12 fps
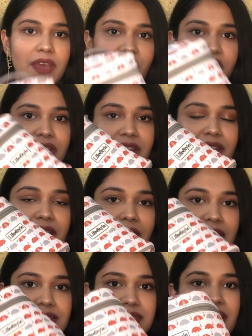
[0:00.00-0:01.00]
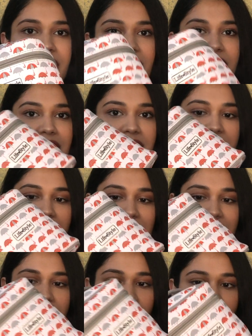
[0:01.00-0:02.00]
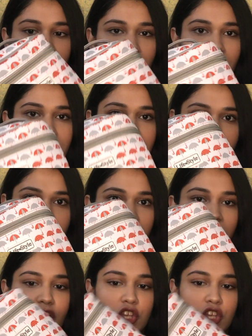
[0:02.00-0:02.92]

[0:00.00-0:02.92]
everything that's in this kit.